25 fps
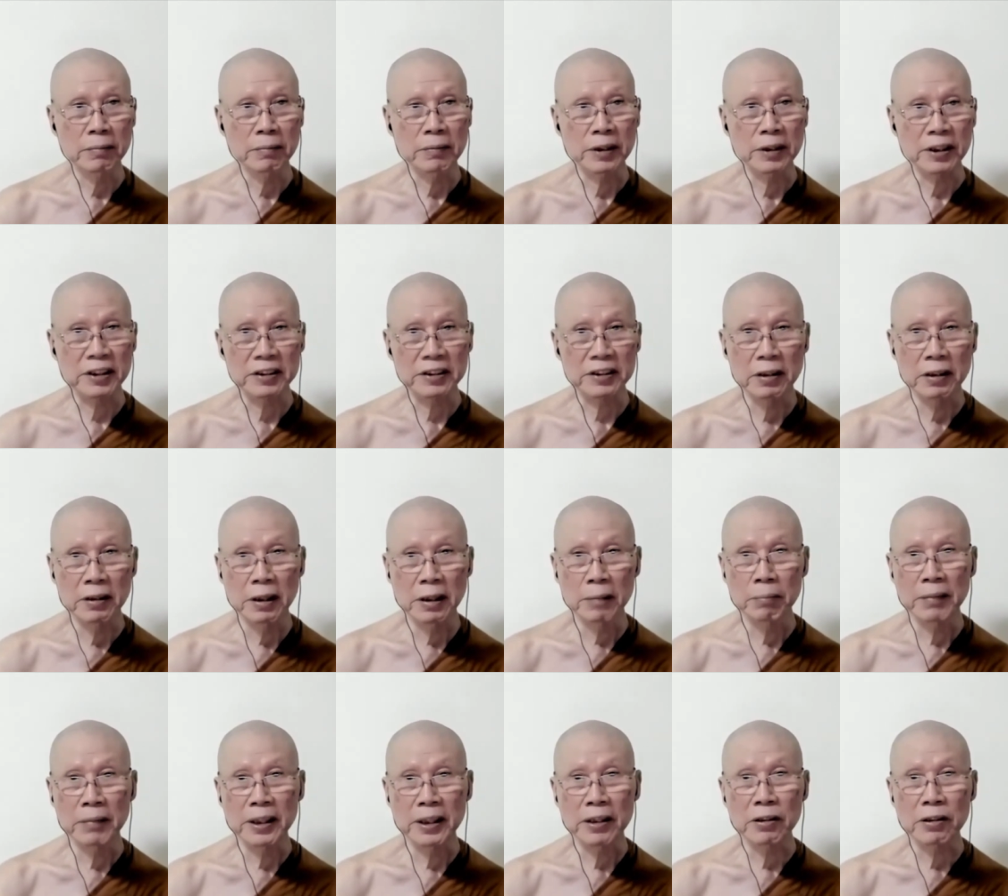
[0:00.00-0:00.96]
Because
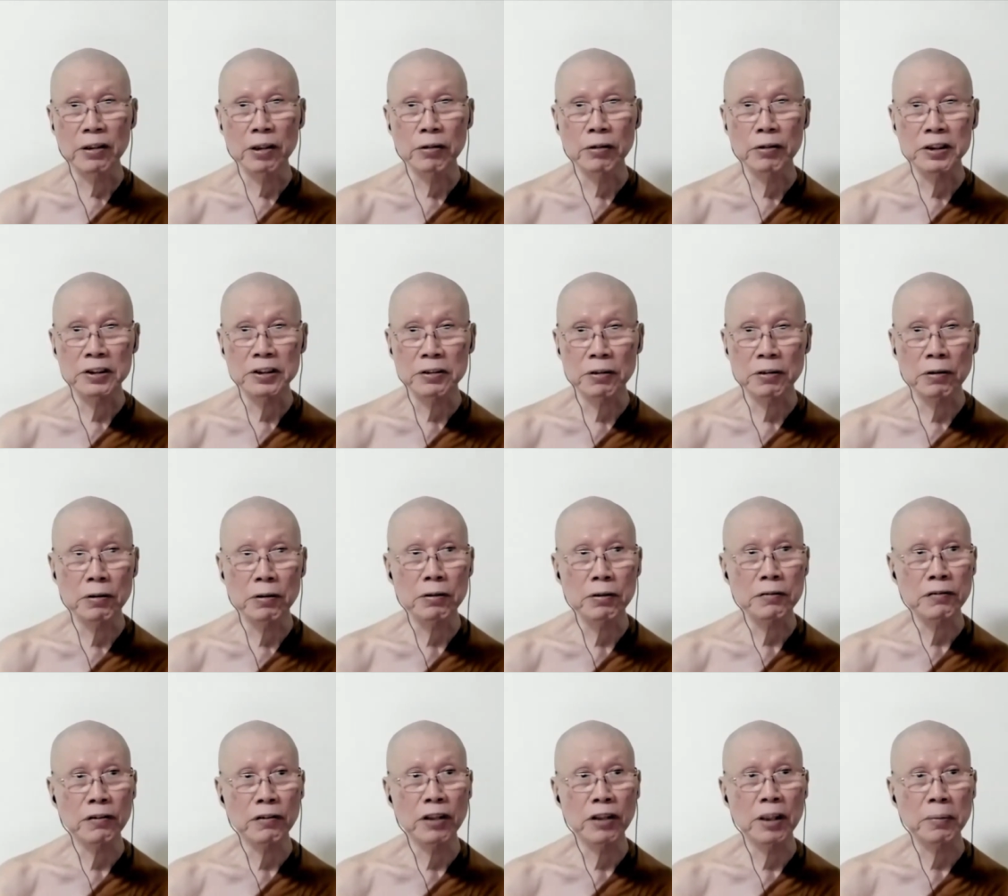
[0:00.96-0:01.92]
my goal was to
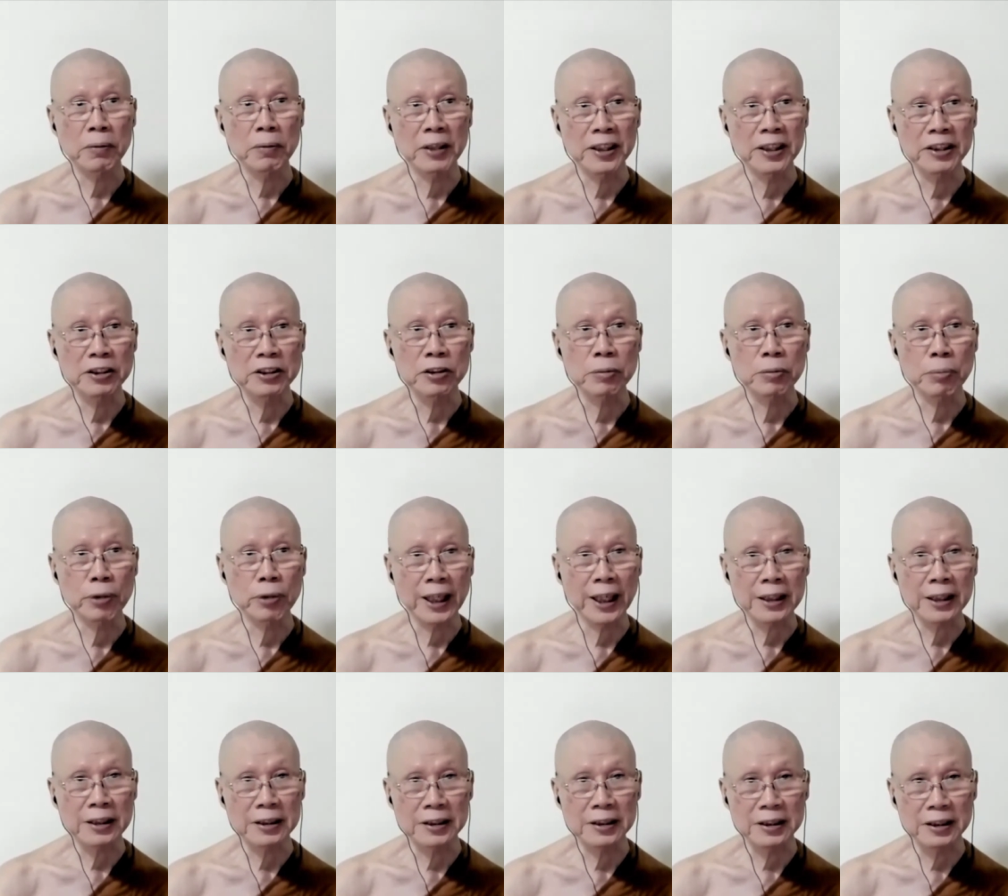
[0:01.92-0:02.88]
look for a place to
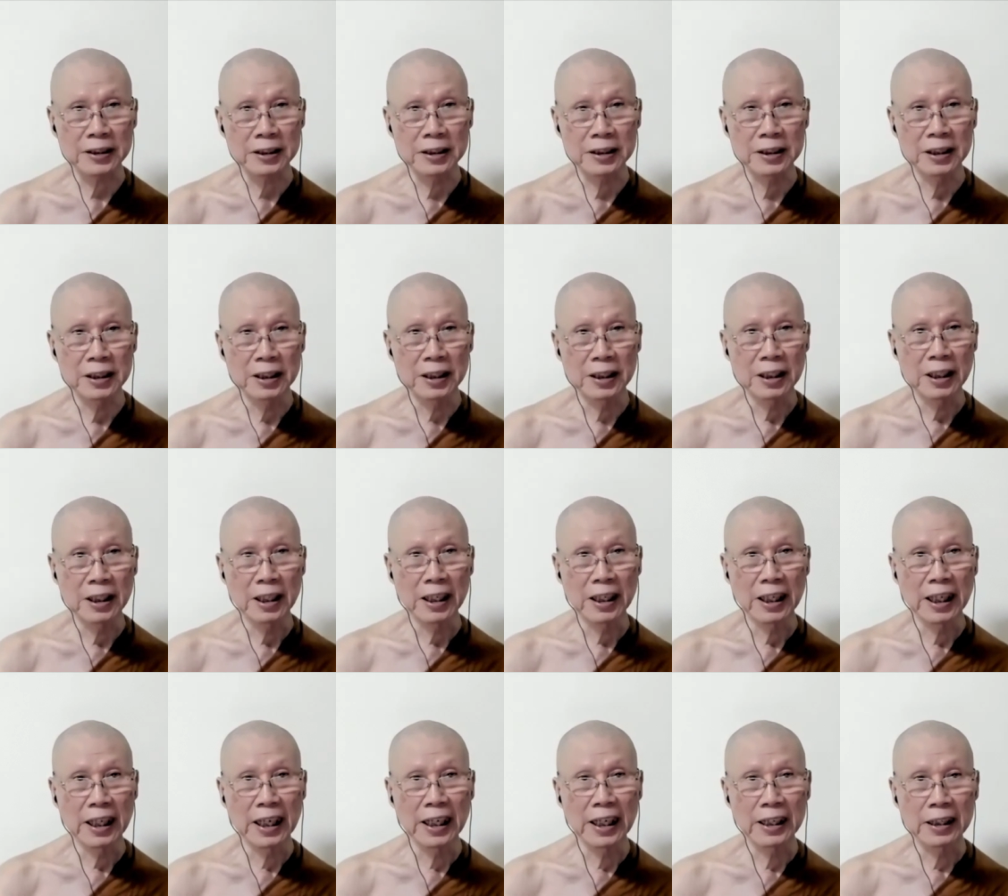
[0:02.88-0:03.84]
practice.
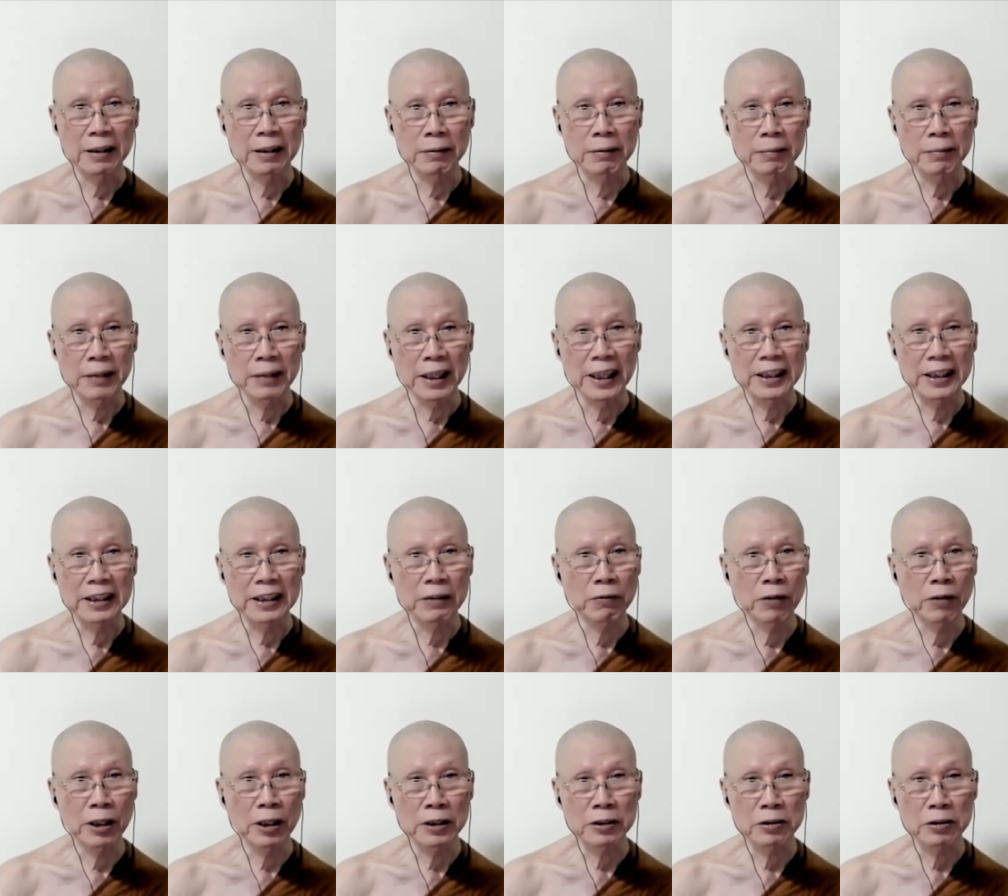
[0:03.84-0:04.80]
I, I didn't
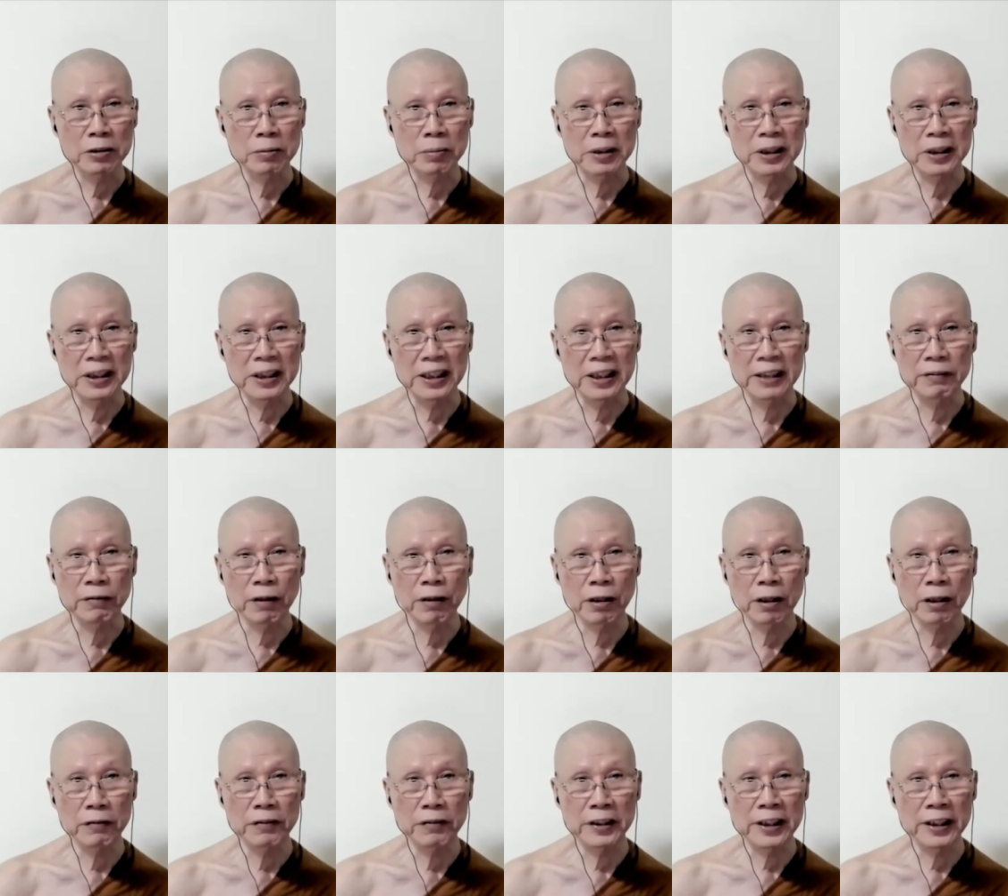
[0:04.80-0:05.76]
want to be
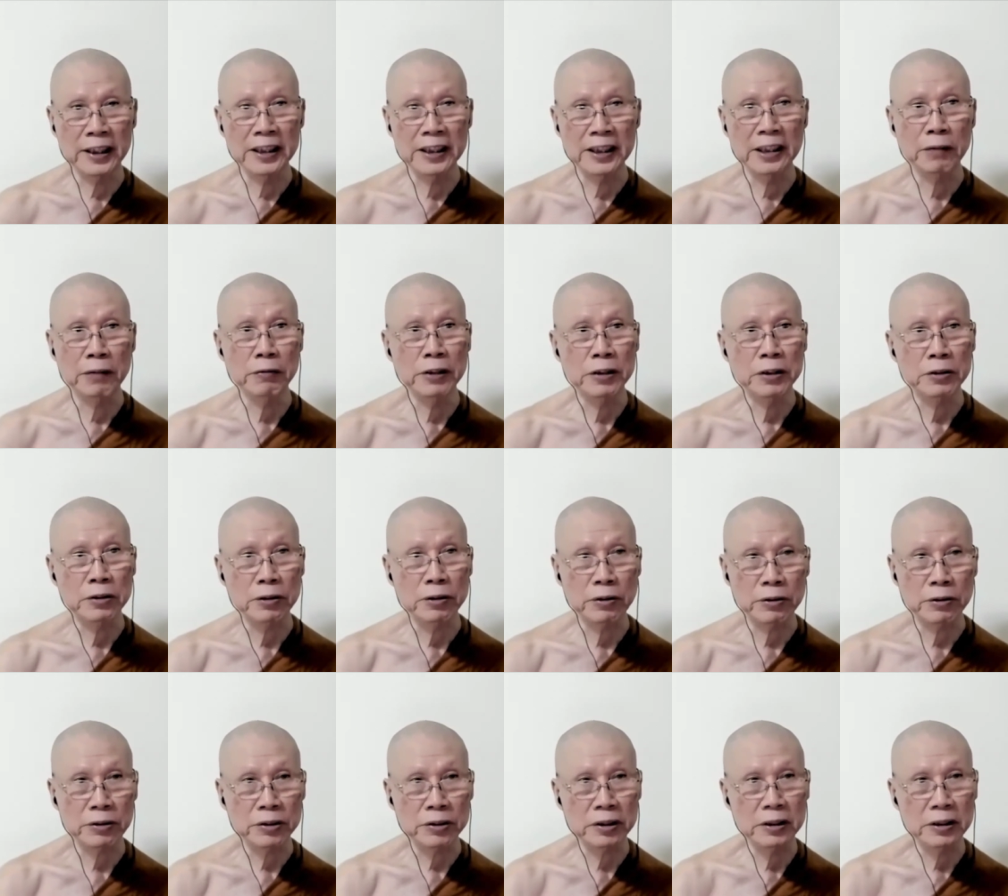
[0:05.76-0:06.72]
involved in any
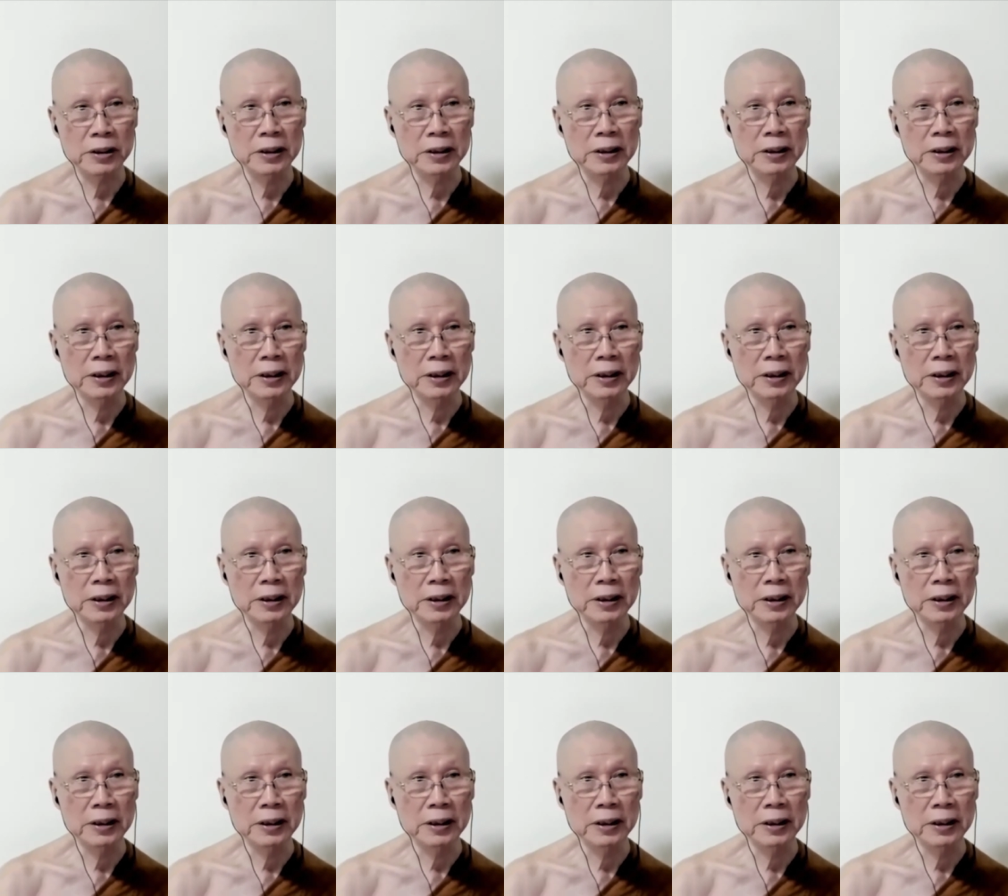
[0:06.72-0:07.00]
rituals